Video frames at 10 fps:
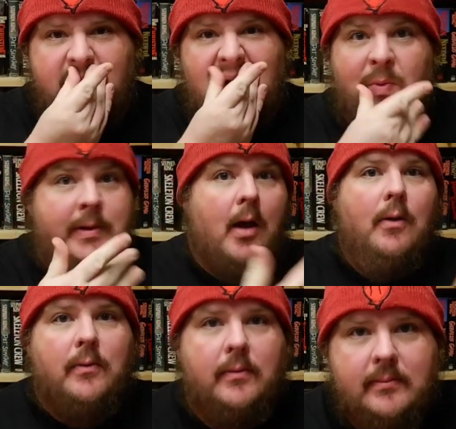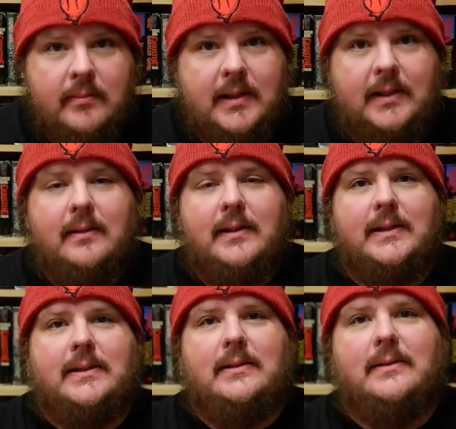we don't know The,
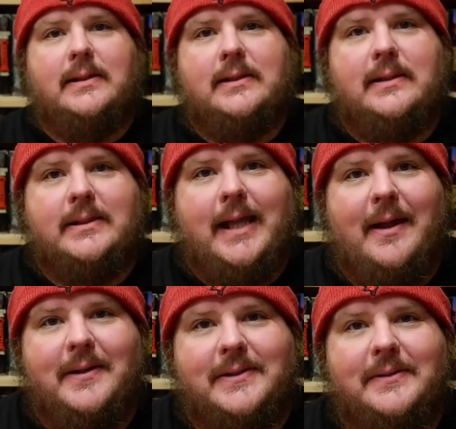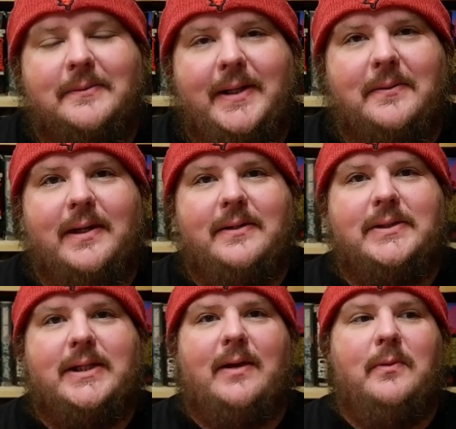this this this character. We don't
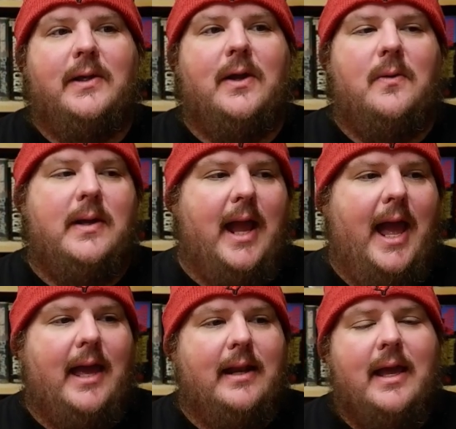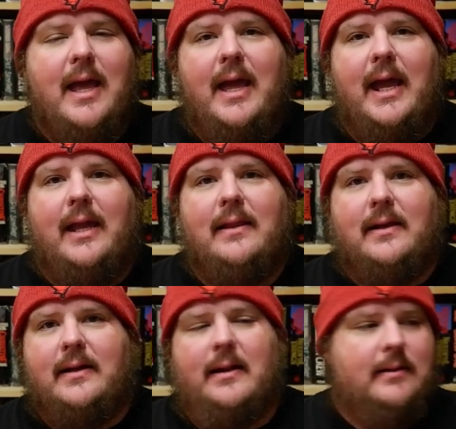understand where they're going, and in
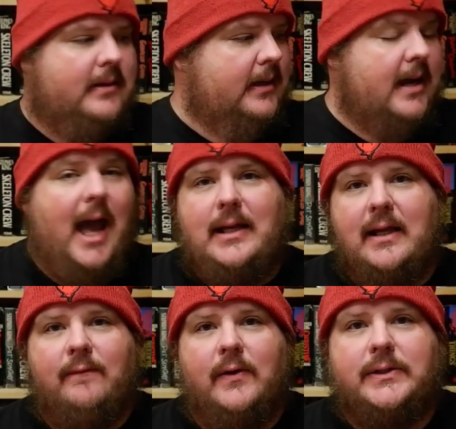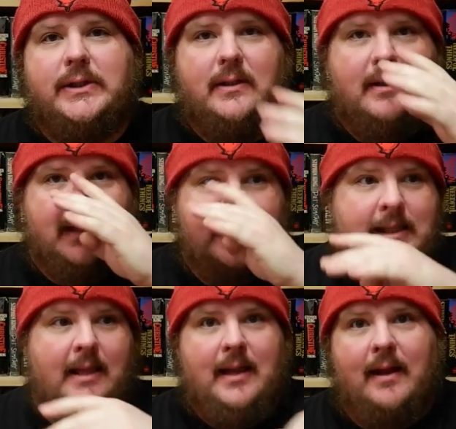the the ninety version they
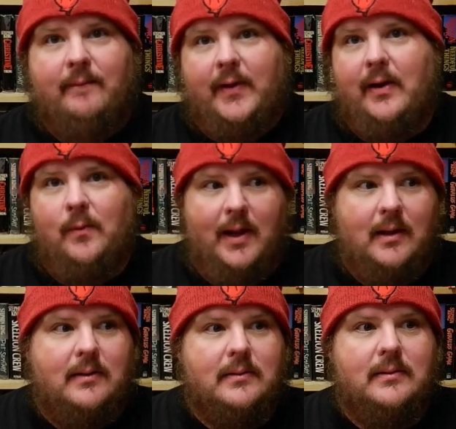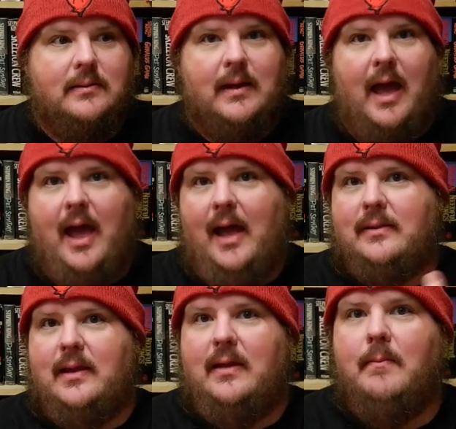set that up very well
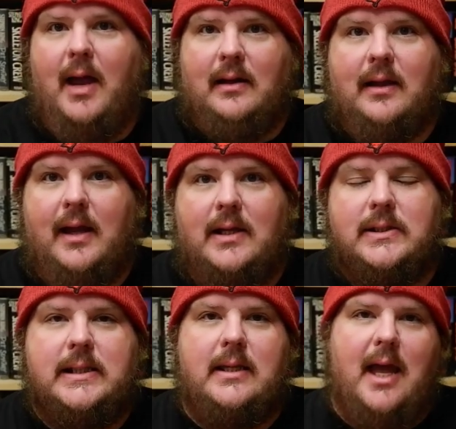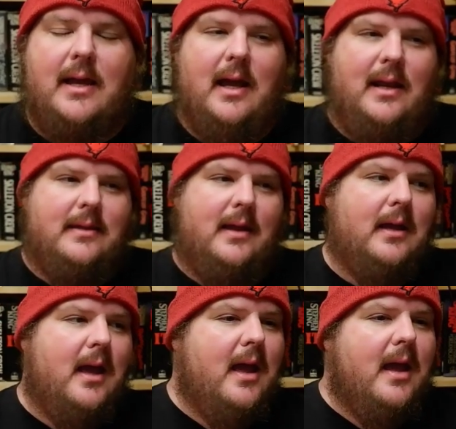at the modeling agency, that kind of
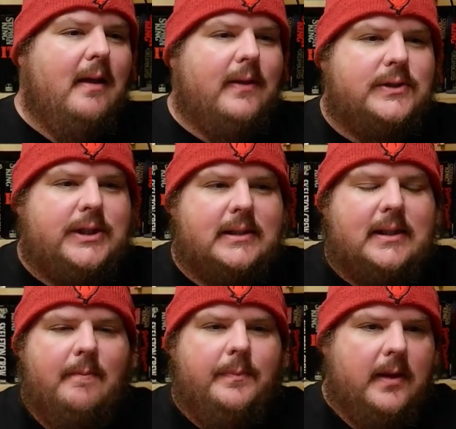thing. There's just